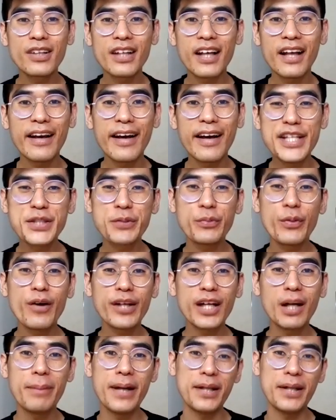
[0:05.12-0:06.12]
Hello guys,
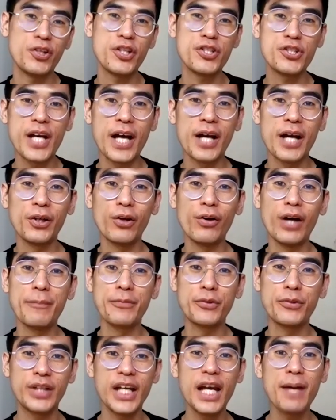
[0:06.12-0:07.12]
welcome back to this channel,
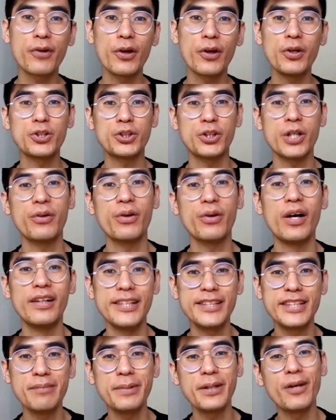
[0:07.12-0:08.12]
and today I'm going to show you a little